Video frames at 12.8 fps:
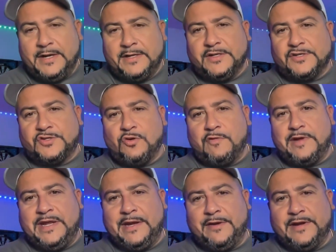The story
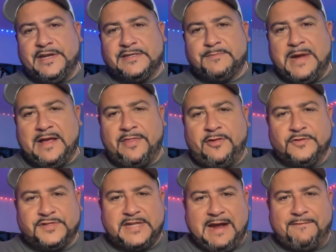here is Matthew
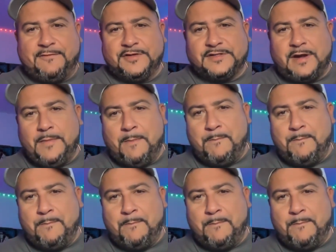Stafford is coming